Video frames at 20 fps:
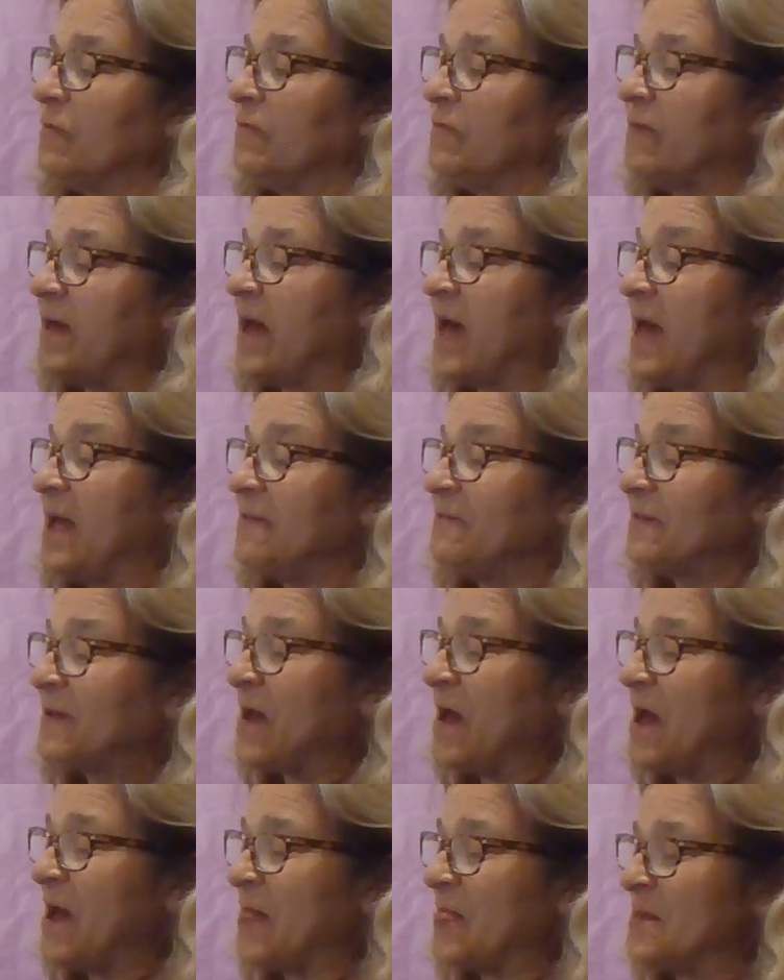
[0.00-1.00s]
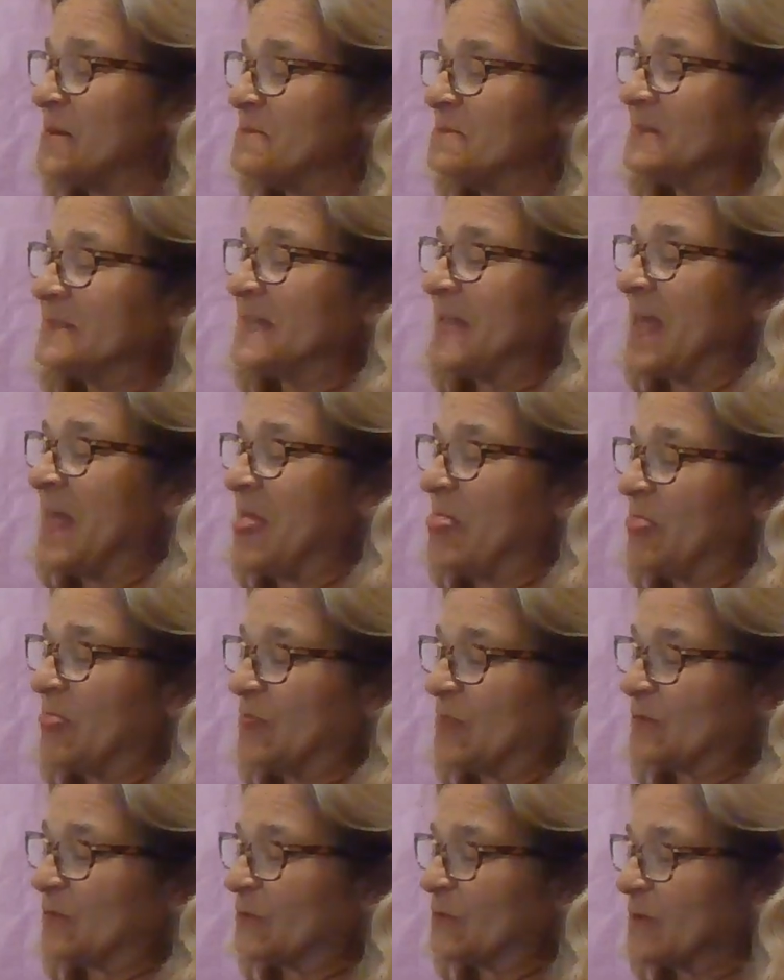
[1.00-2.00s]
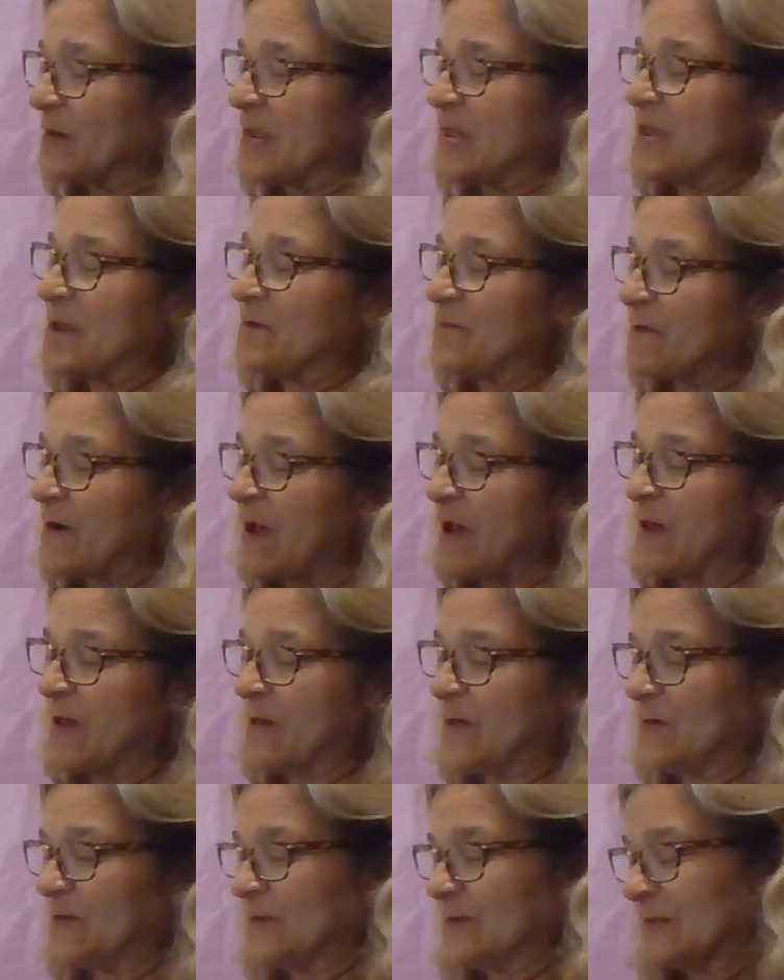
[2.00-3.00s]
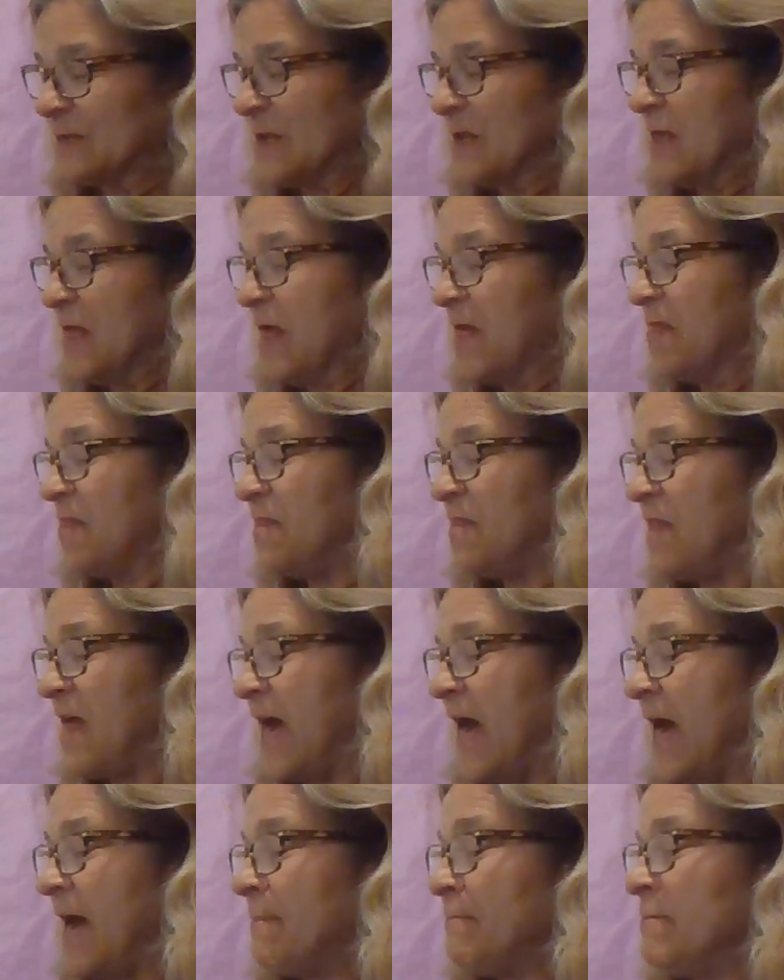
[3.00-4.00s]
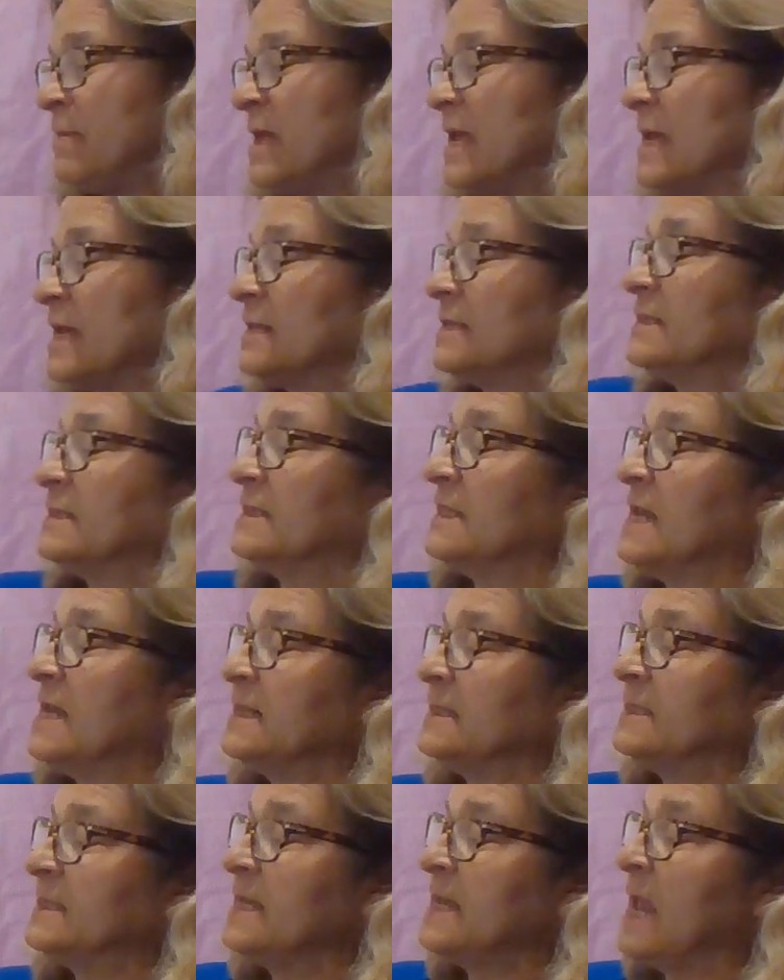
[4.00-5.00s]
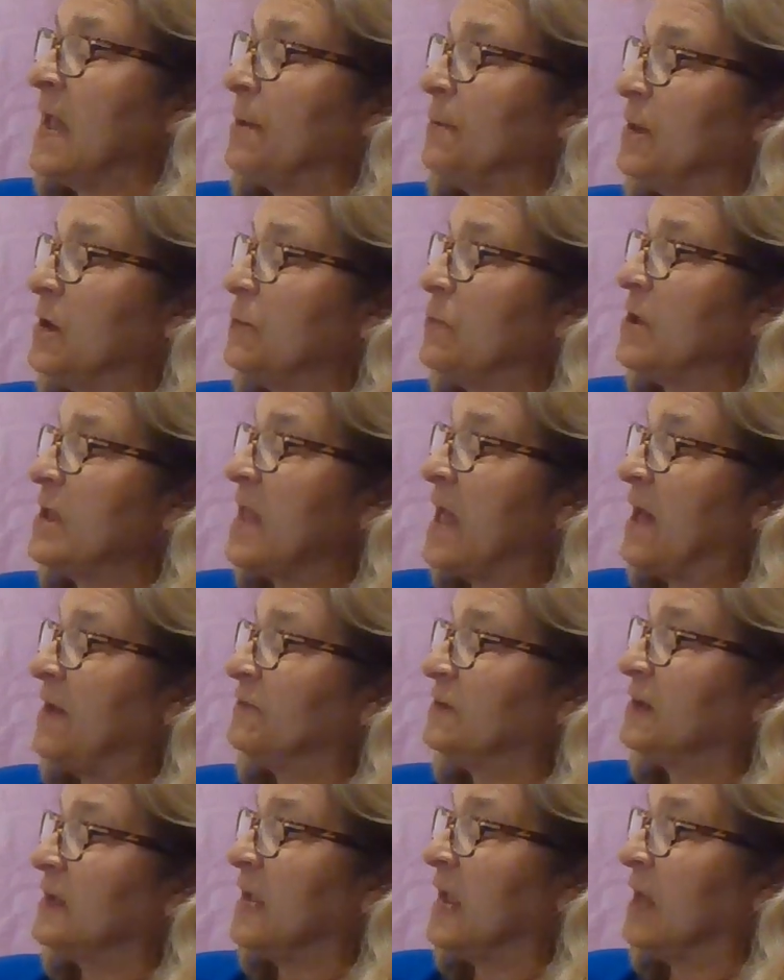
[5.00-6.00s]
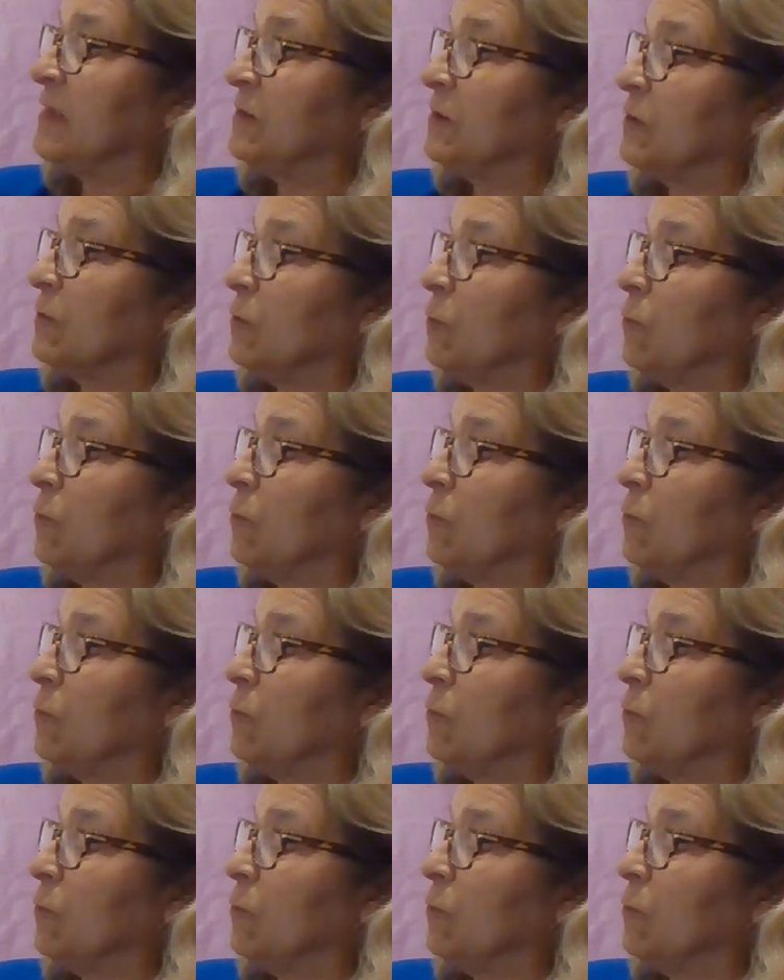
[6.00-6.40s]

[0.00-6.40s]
3 rows, that means, let's see how many we have together.